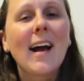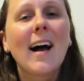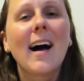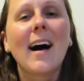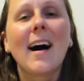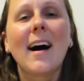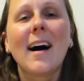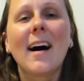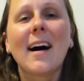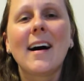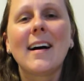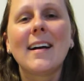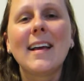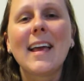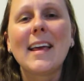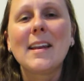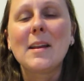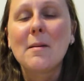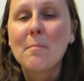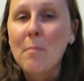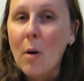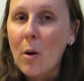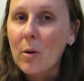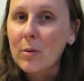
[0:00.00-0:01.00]

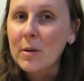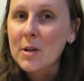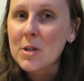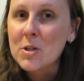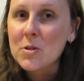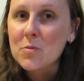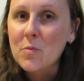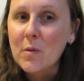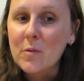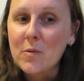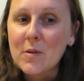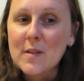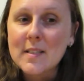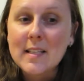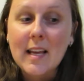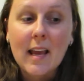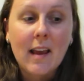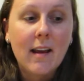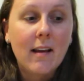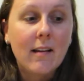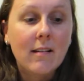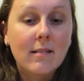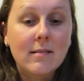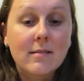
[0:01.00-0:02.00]
and in Polish, when we
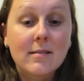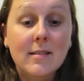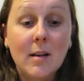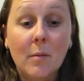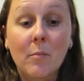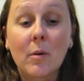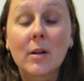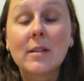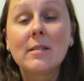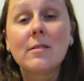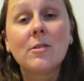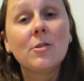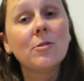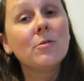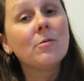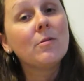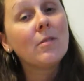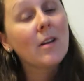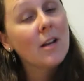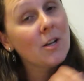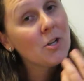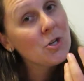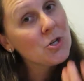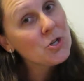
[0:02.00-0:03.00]
say someone
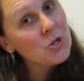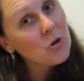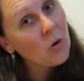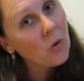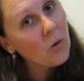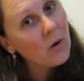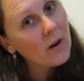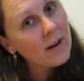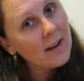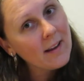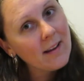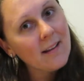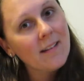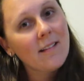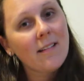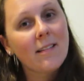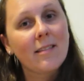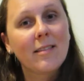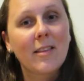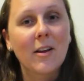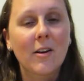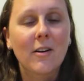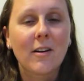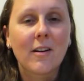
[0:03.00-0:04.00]
to enjoy
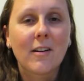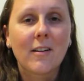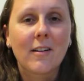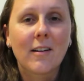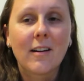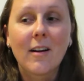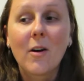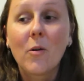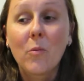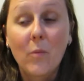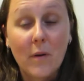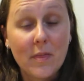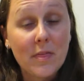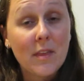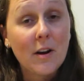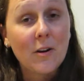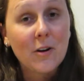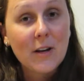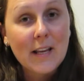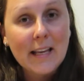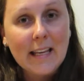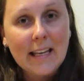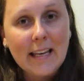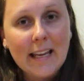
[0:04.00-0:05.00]
when
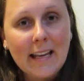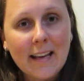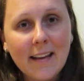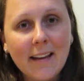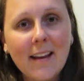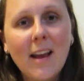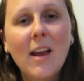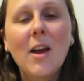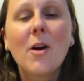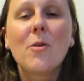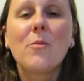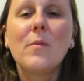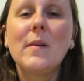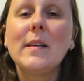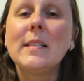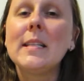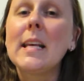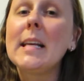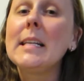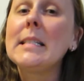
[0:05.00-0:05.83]
they're eating, we say